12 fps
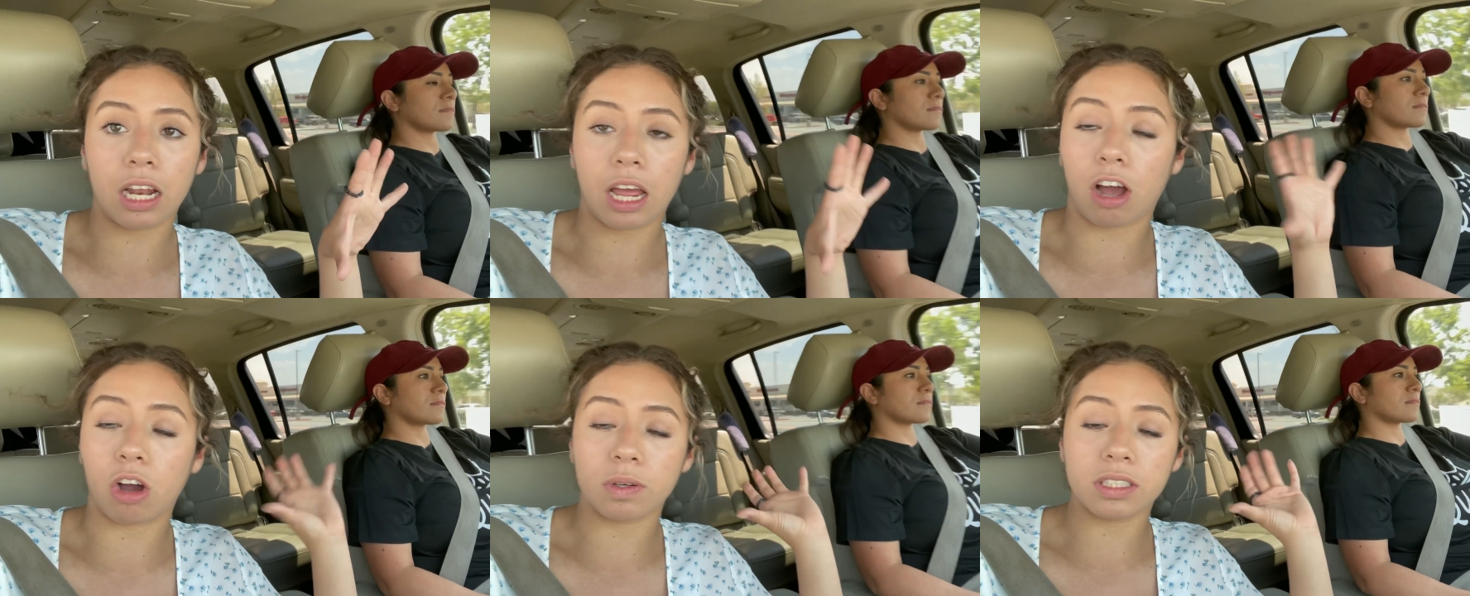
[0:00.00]

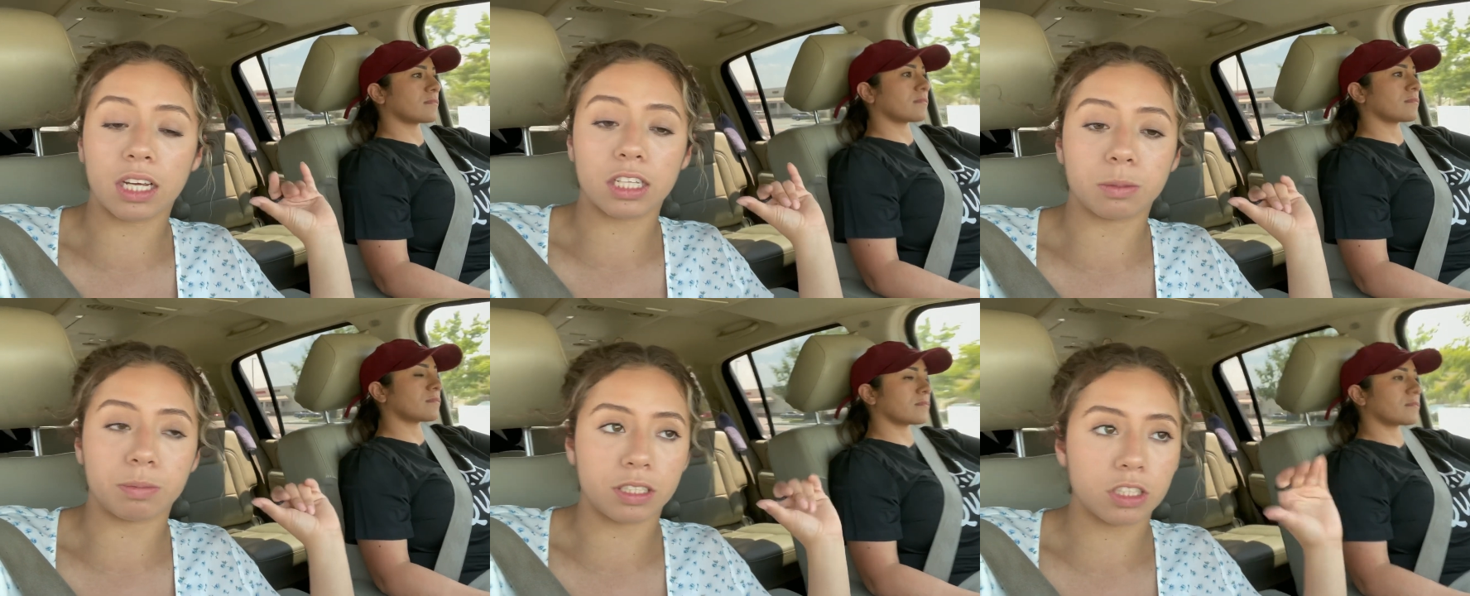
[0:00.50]
Speaker 1: That always
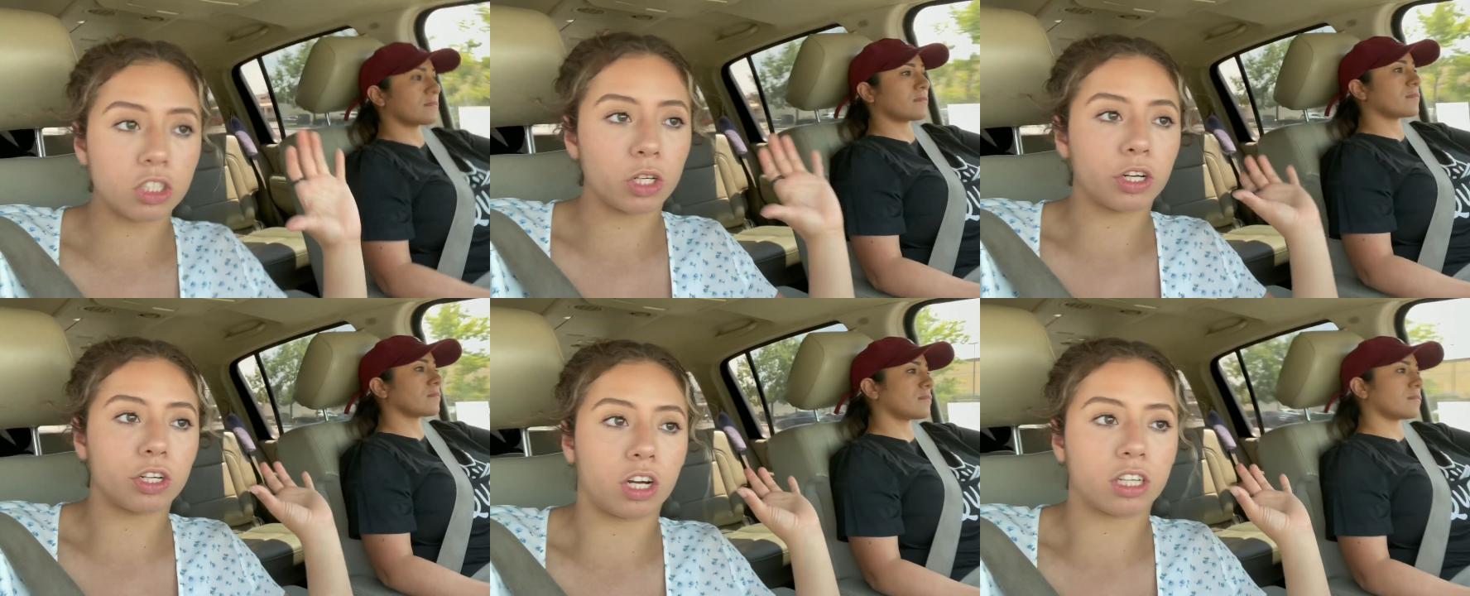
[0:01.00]
has been.
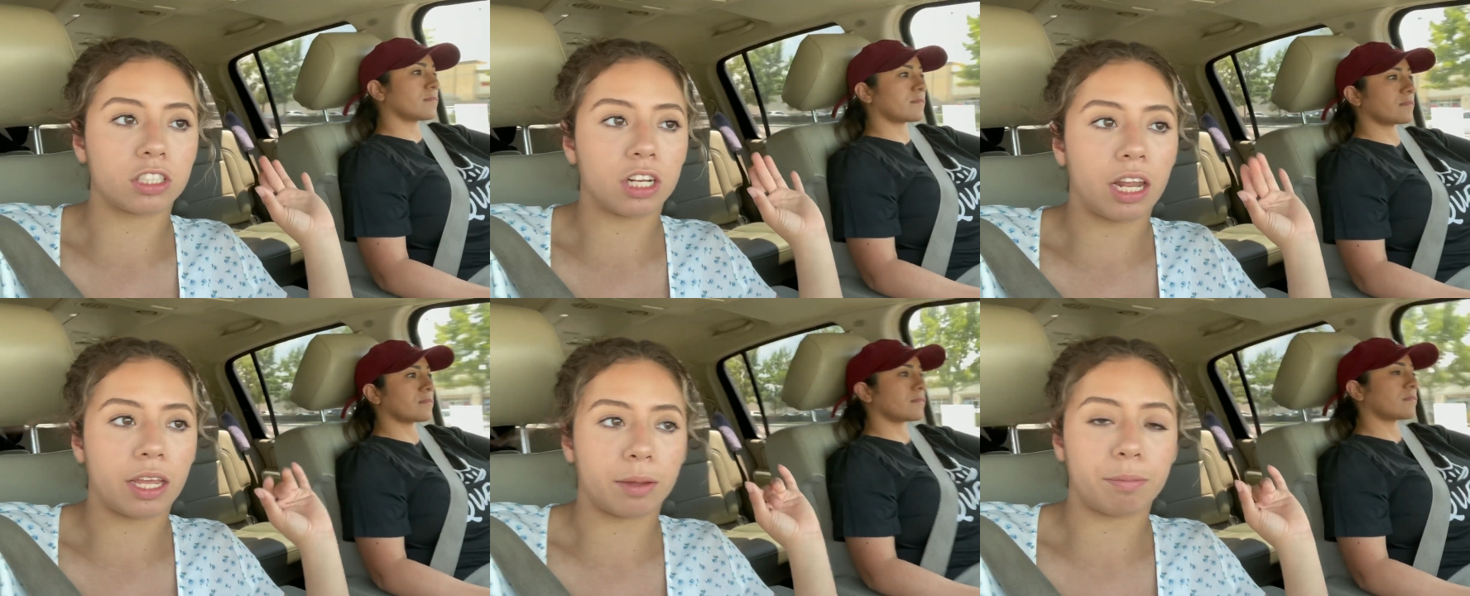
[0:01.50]
So her Crocs
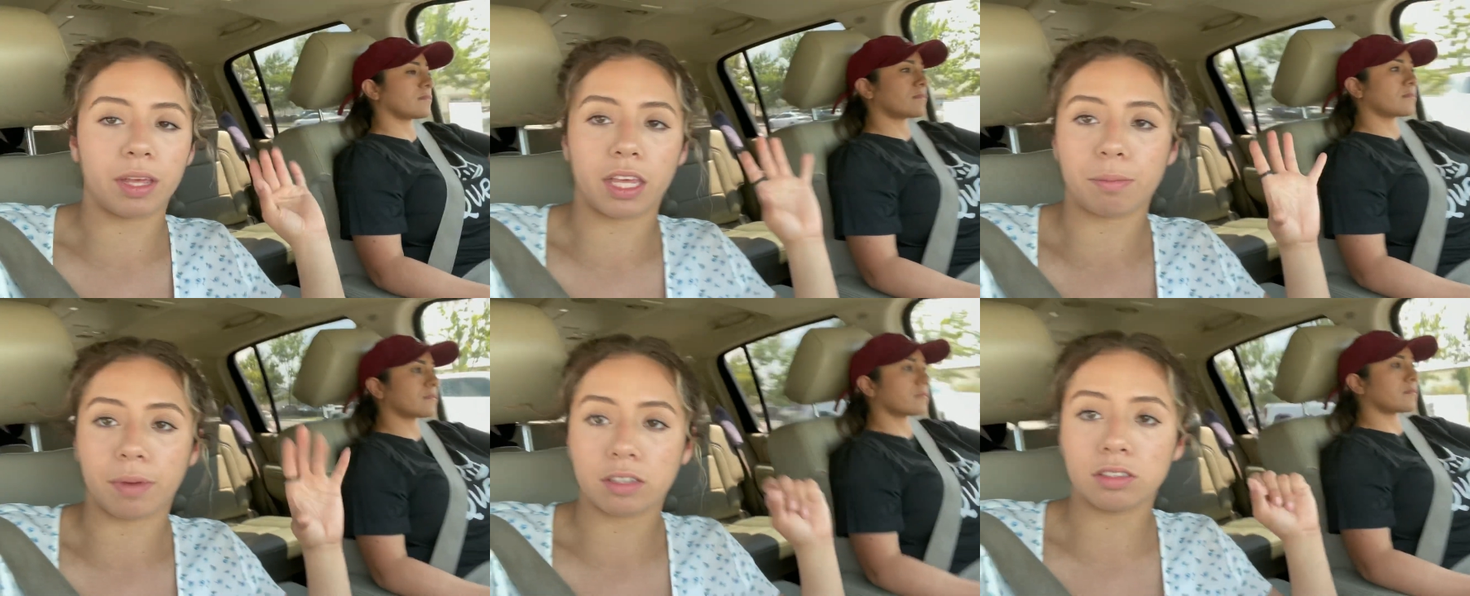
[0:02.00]
are like
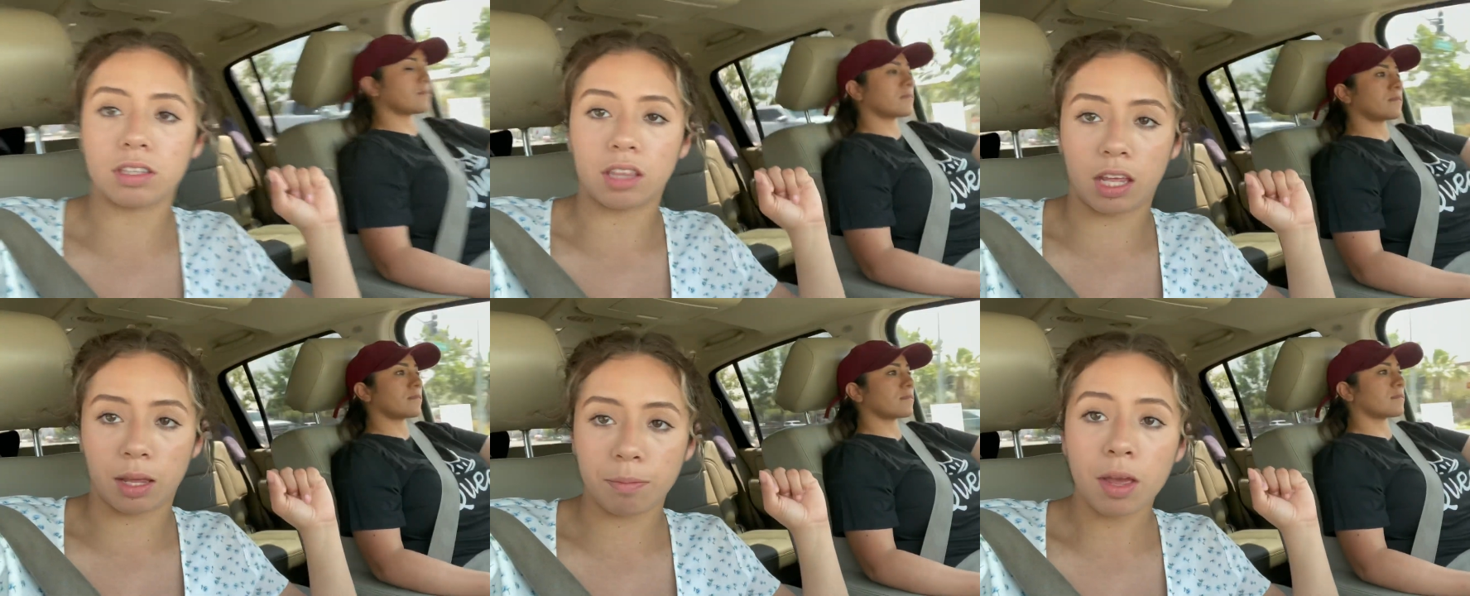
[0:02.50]
Mickey Mouse
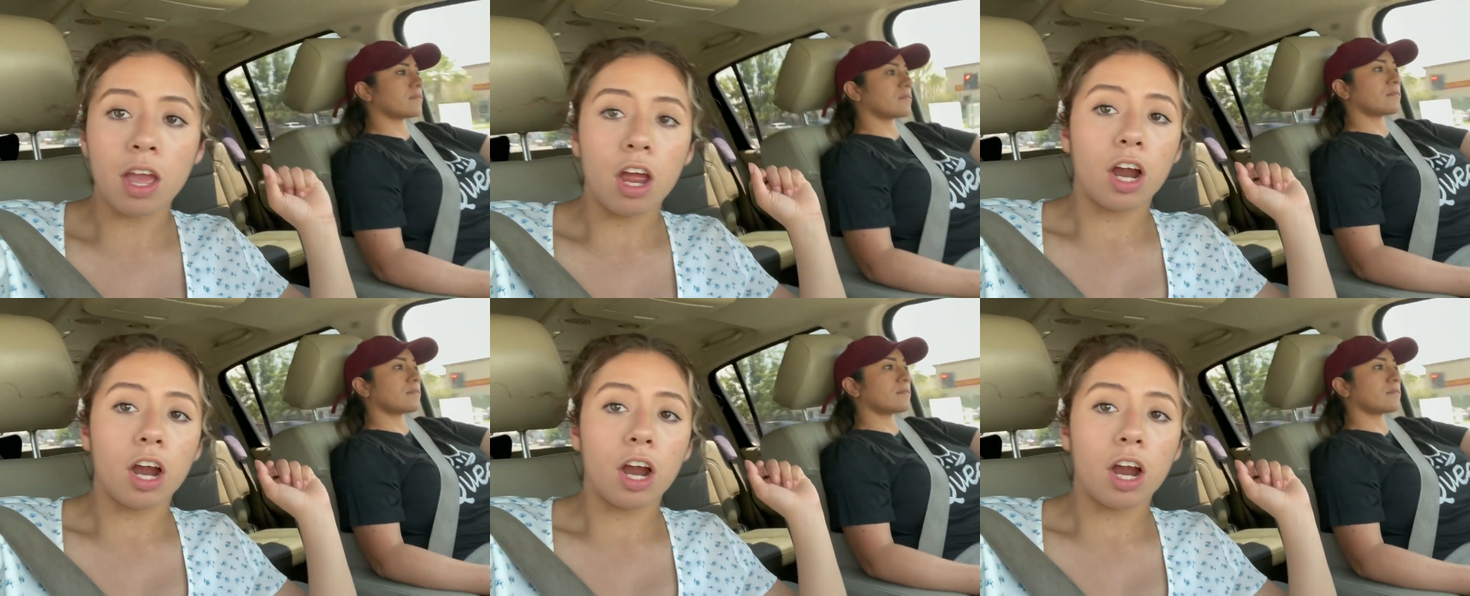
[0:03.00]
theme.